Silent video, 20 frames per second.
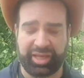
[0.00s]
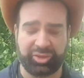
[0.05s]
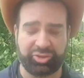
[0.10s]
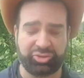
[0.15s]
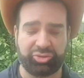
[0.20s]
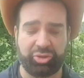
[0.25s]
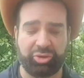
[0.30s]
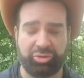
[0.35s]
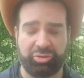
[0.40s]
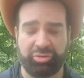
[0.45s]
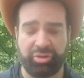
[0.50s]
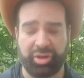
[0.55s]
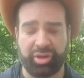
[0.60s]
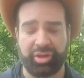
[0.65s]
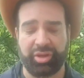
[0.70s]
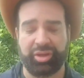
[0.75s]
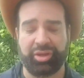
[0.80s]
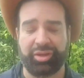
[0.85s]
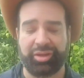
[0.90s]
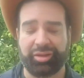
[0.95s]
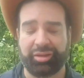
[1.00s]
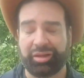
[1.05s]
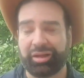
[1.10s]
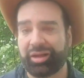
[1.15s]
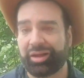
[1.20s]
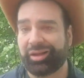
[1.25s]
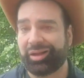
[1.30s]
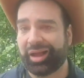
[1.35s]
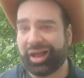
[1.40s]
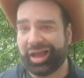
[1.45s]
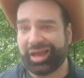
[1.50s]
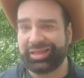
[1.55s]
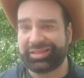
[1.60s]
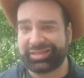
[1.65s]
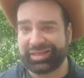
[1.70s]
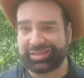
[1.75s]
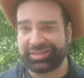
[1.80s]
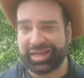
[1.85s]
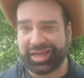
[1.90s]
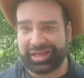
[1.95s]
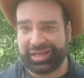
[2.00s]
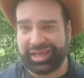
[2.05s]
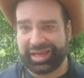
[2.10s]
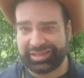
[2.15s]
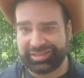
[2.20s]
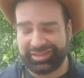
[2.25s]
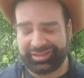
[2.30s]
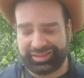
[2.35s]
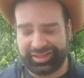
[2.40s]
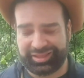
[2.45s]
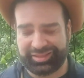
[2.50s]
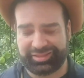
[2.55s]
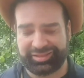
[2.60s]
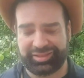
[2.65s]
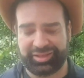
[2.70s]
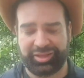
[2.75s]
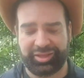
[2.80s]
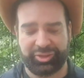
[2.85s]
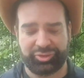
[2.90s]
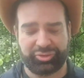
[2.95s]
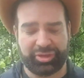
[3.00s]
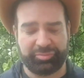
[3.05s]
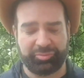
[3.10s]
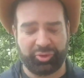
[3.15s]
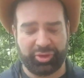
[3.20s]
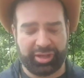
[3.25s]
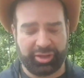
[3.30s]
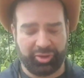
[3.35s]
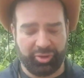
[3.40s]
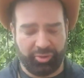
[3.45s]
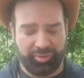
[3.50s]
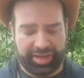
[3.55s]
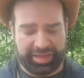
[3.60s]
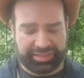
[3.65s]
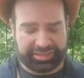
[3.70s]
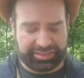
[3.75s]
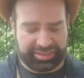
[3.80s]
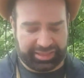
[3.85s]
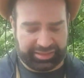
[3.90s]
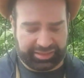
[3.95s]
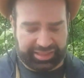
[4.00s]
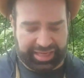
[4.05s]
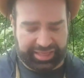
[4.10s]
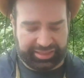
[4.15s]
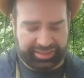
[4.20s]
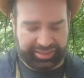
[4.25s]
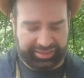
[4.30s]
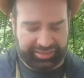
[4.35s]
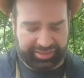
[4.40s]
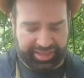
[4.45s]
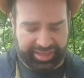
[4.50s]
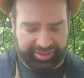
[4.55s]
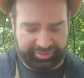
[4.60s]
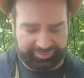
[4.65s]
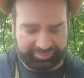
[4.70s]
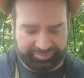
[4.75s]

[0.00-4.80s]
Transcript: So it's exactly as it is. So I'm gonna go and start cutting there.